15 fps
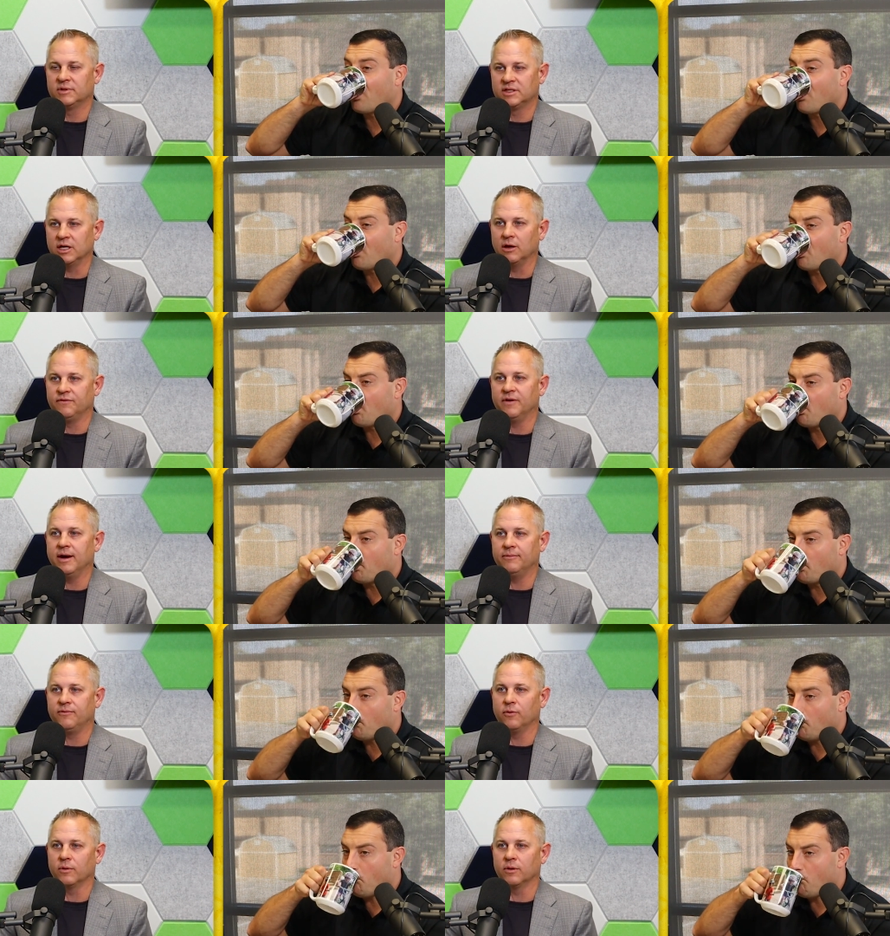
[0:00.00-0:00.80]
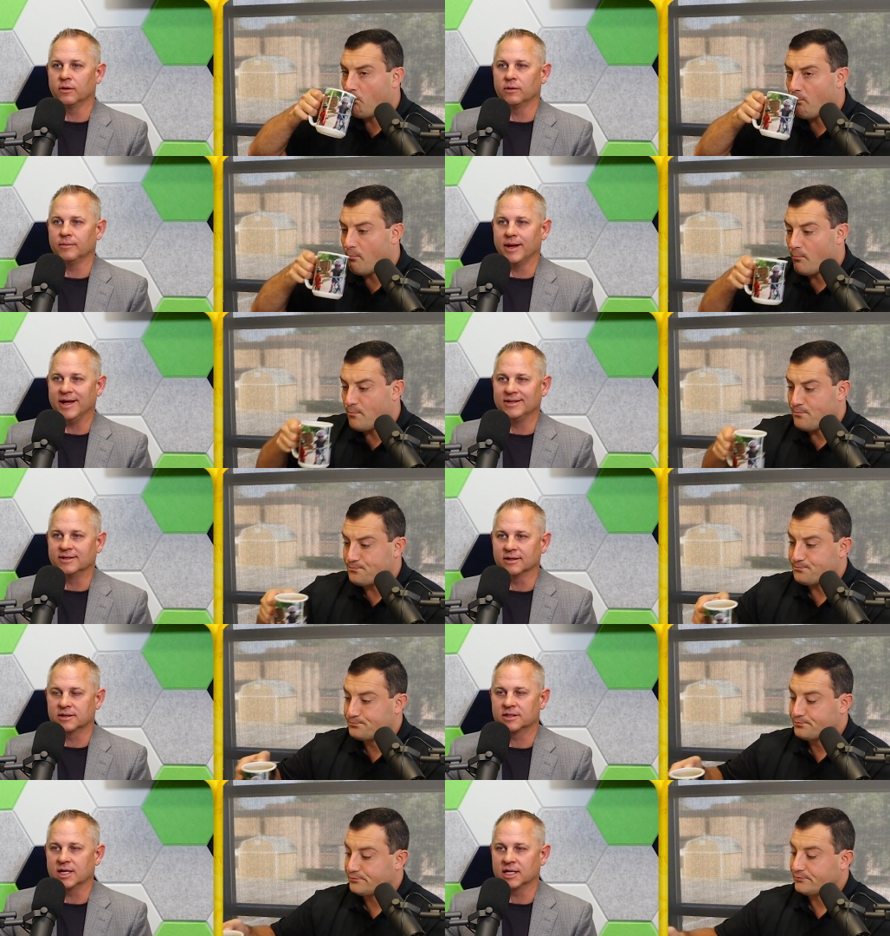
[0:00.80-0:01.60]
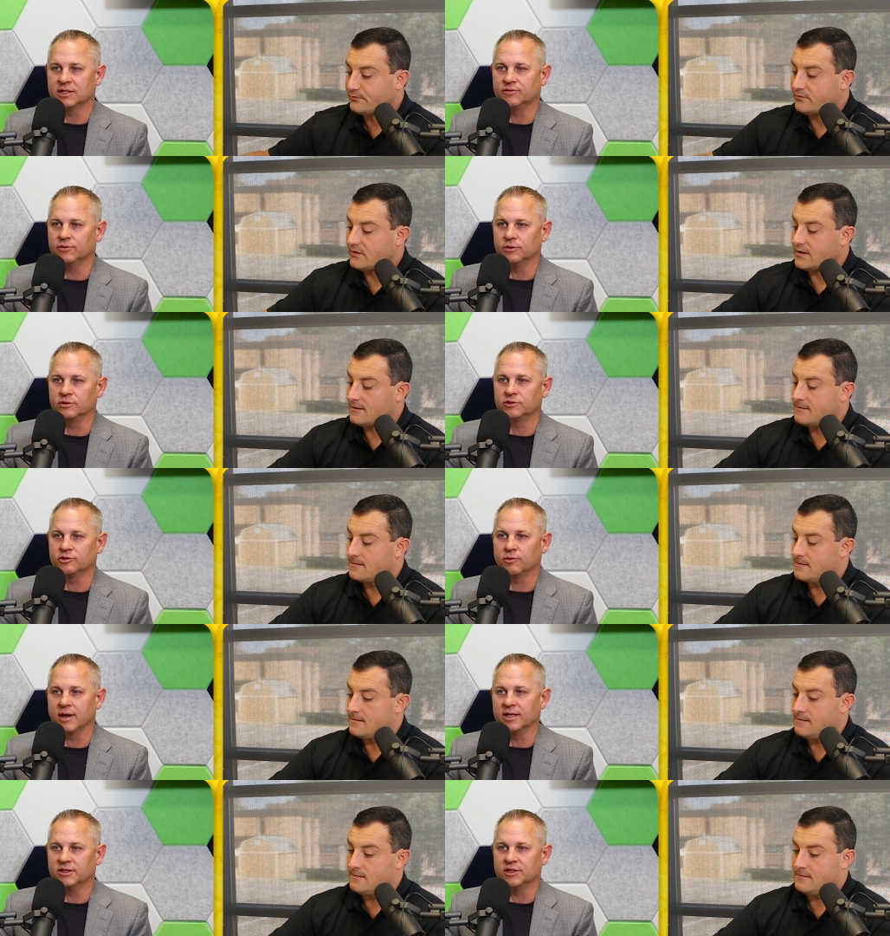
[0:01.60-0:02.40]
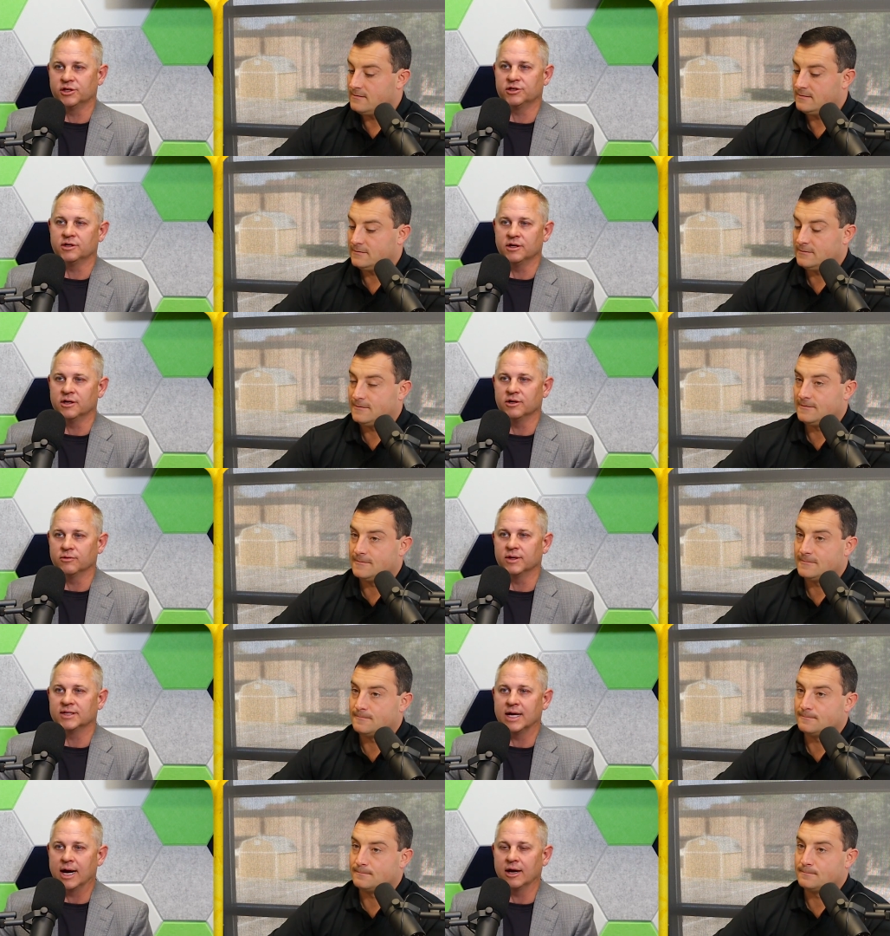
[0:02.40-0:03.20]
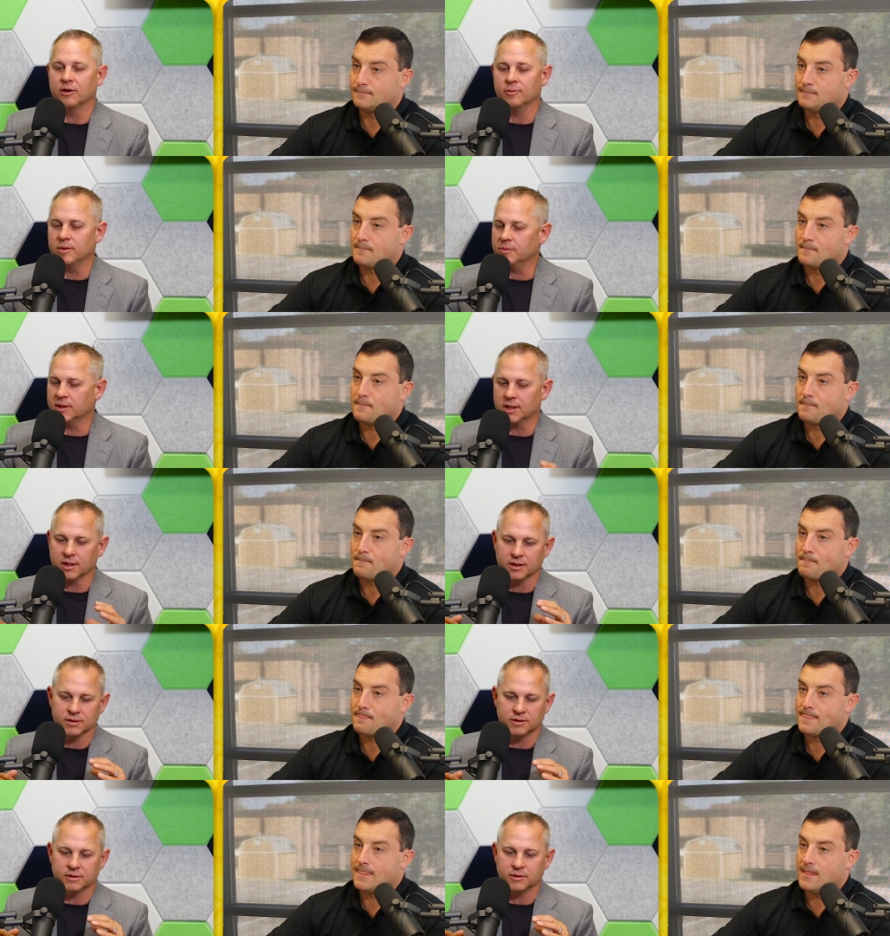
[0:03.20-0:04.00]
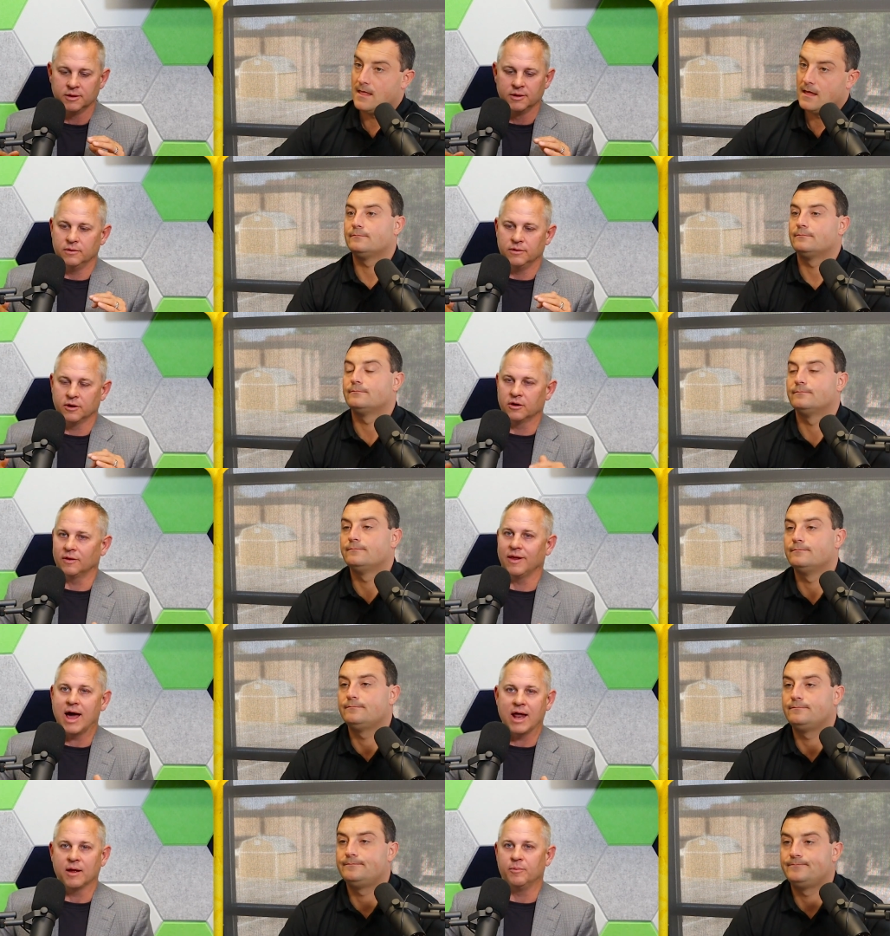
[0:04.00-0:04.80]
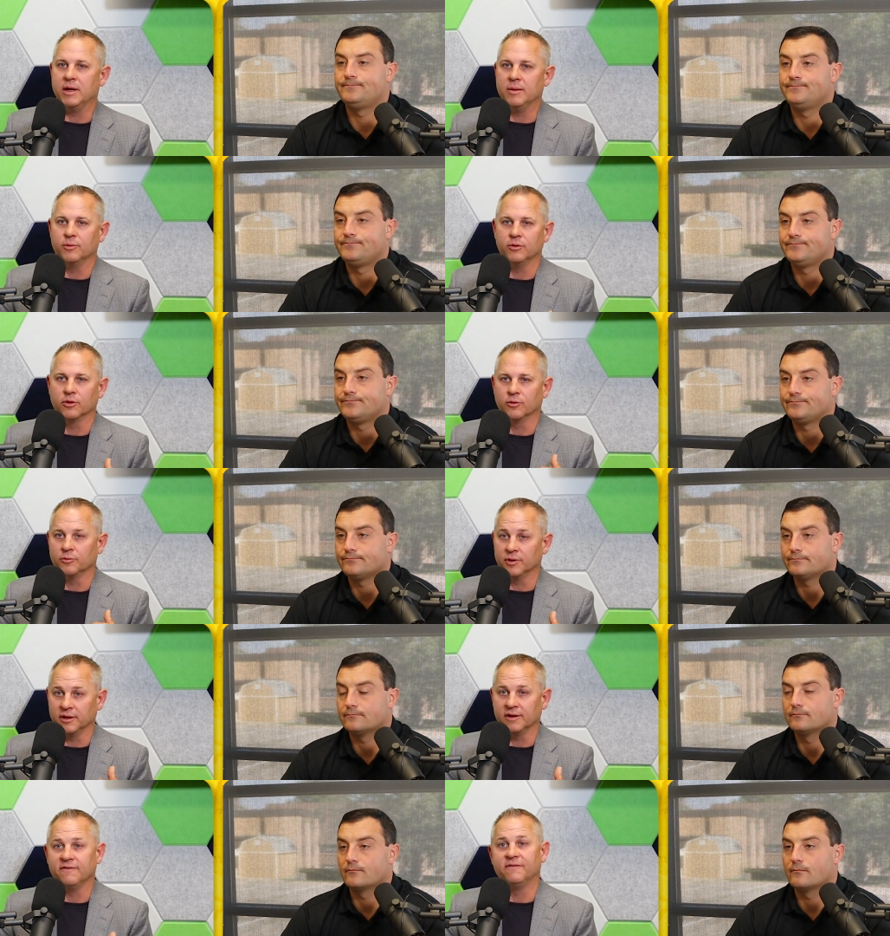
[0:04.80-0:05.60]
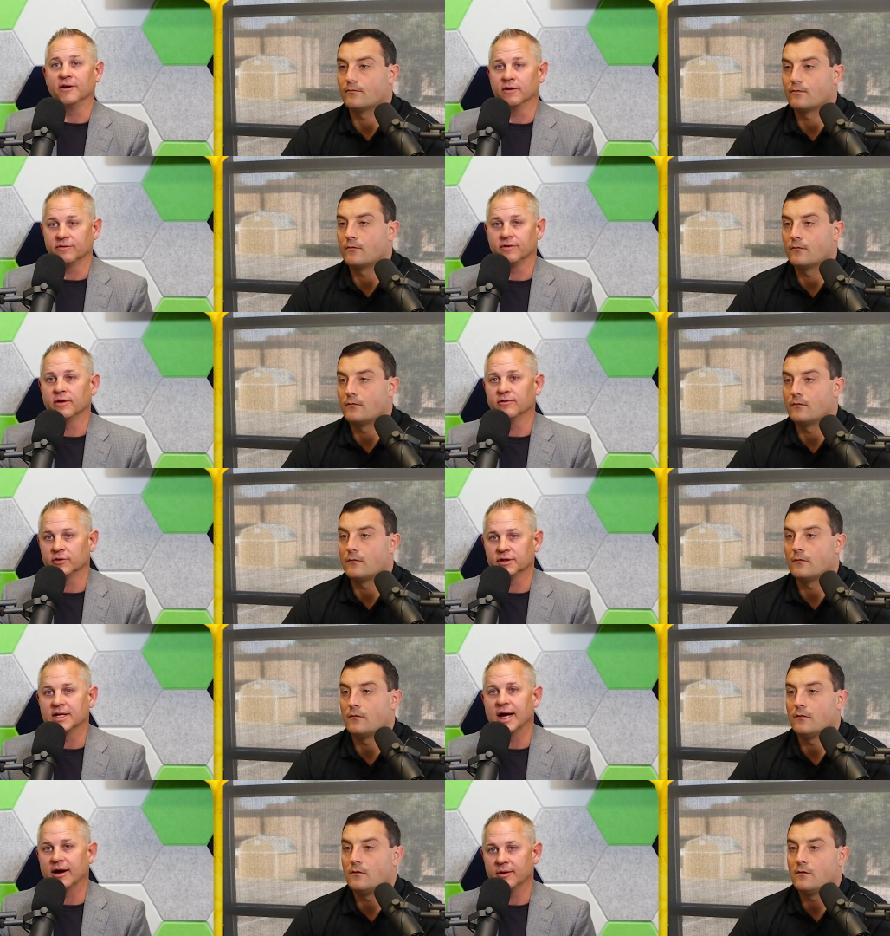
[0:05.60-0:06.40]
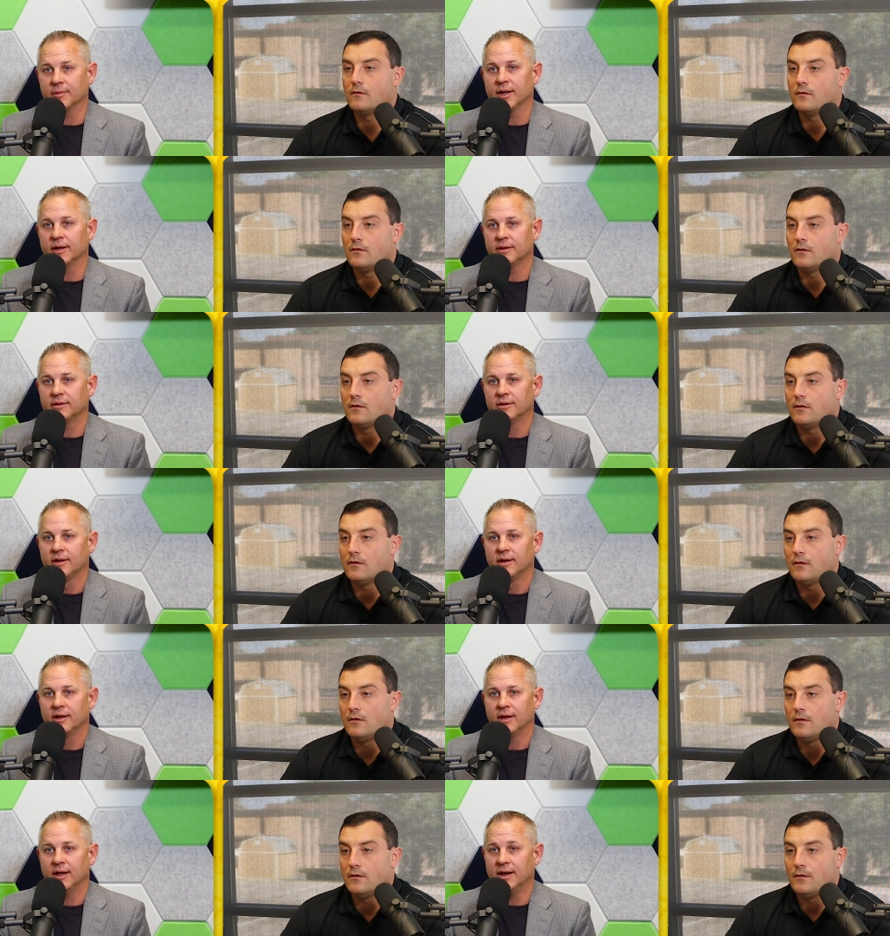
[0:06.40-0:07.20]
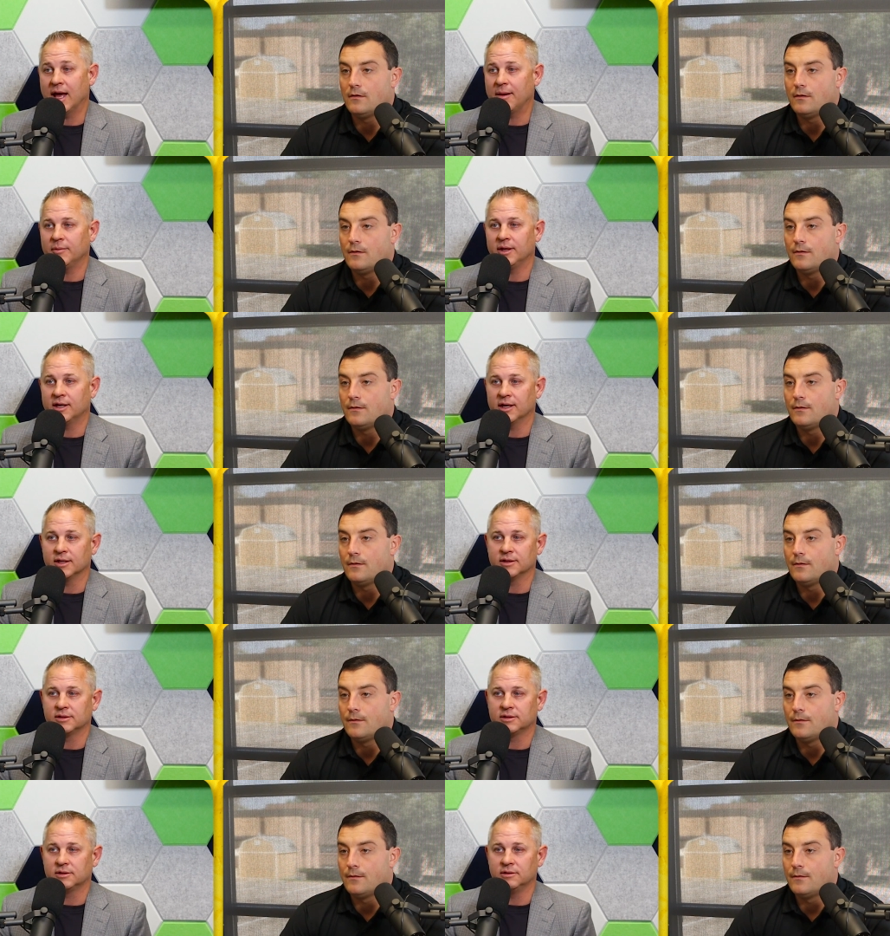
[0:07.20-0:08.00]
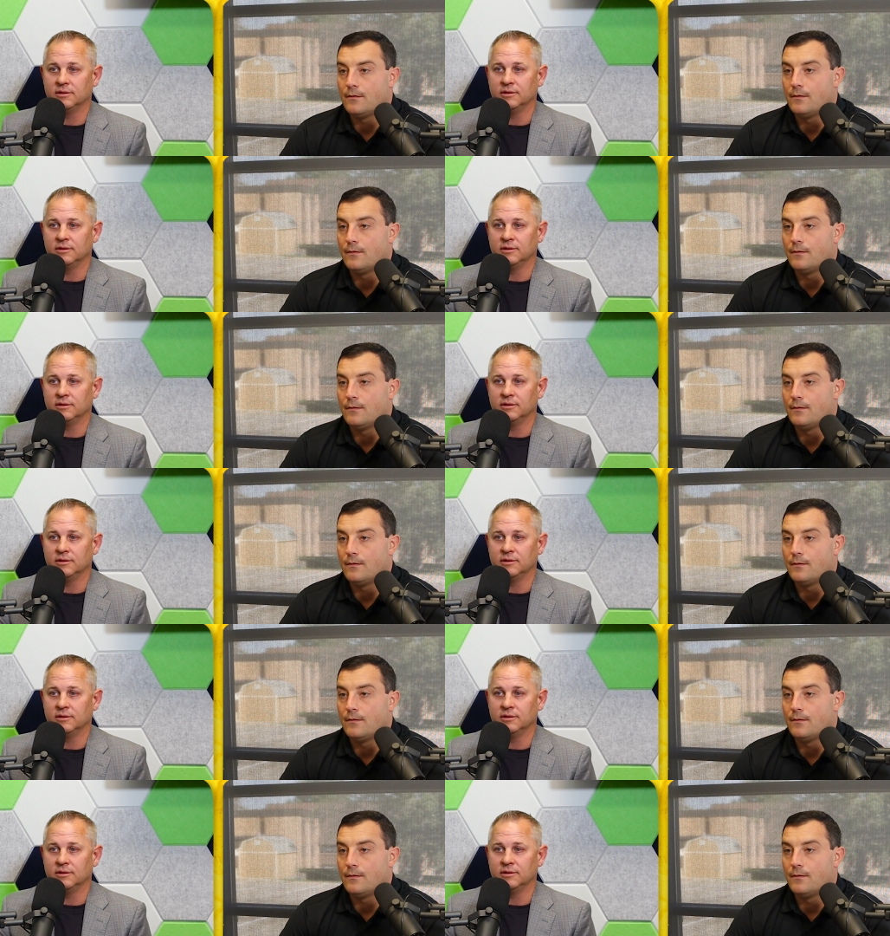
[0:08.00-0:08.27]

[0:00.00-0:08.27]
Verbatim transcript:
Speaker 1: self up for a successful transition into retirement because there are a lot of people who are really fearful of retirement. And not because